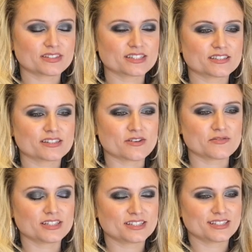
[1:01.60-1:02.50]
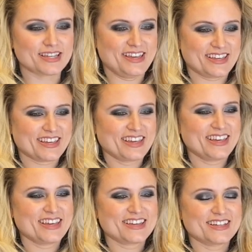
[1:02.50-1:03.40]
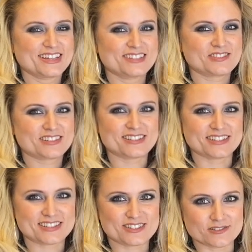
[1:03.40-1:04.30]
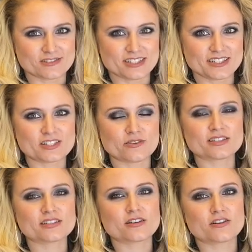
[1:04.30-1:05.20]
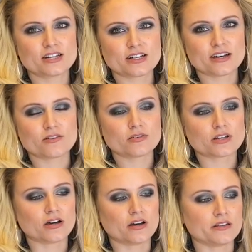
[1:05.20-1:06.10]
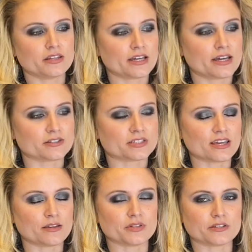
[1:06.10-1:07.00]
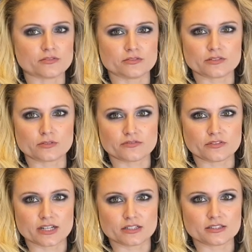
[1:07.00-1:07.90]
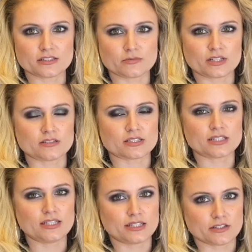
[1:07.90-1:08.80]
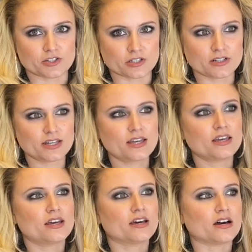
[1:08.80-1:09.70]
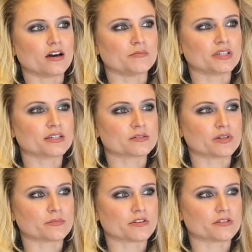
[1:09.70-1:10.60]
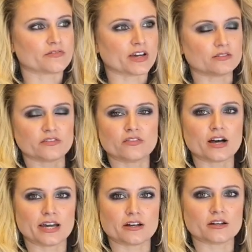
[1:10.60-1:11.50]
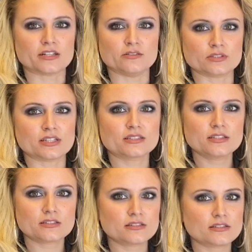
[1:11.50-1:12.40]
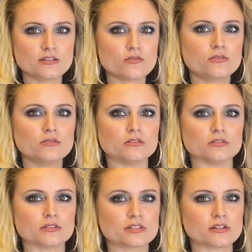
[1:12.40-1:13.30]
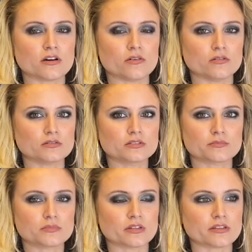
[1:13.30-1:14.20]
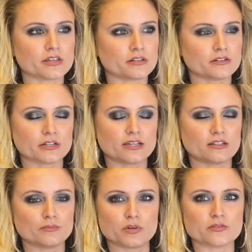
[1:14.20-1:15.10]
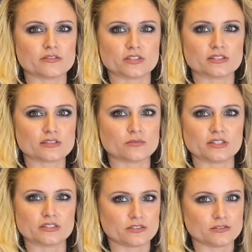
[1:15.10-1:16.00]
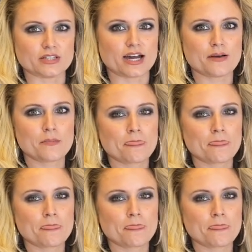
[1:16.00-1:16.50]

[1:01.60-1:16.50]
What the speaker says: so this is interesting story. So I started out on the entertainment crew at RoughRiders when I was a teenager because my brother found a flyer and he was like, this looks so cool. So the theater kid in both of us wanted to do that.